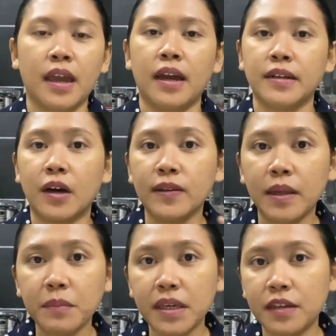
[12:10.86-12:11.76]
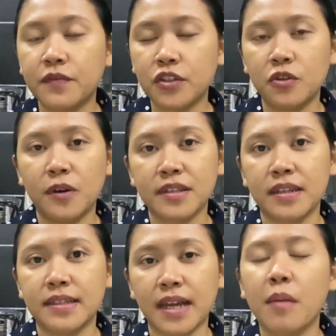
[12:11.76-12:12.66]
Now, let me give to you as an
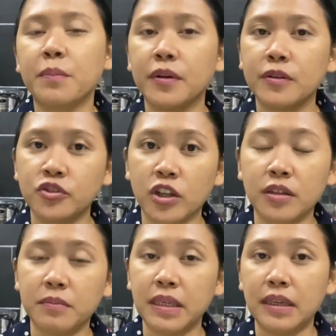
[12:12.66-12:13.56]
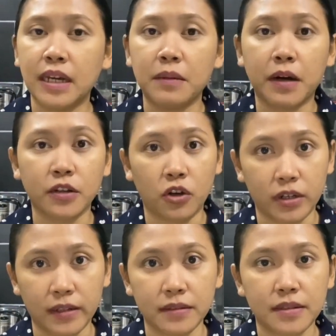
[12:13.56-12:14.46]
example, Jollibee and
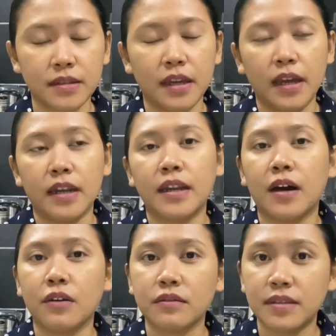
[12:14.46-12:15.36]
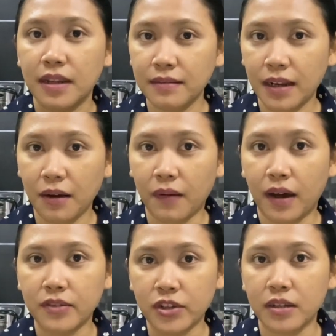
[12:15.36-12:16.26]
McDonald's. Now, silang
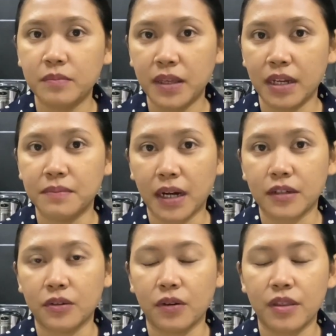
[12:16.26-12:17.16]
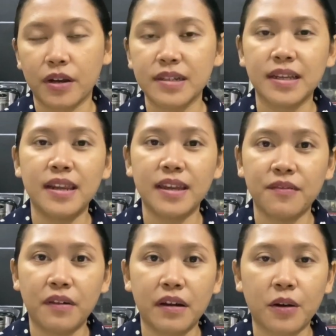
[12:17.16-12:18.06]
dalawa, Jollibee and McDo, they're selling a
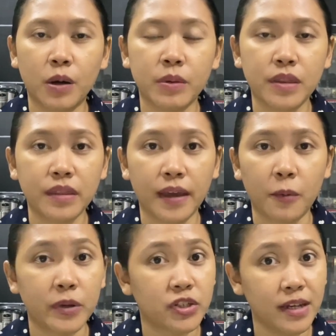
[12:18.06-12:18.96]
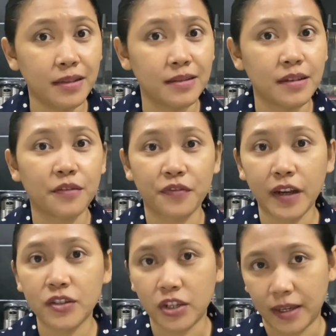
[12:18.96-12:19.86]
very common thing, which is
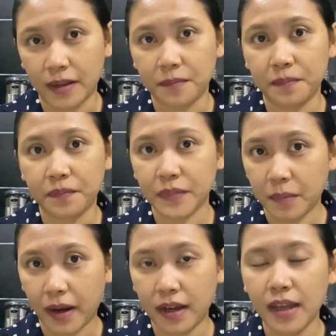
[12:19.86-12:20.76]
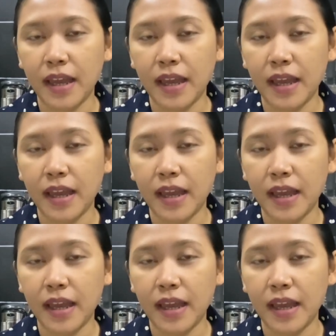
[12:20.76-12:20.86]
fried chicken. Diba?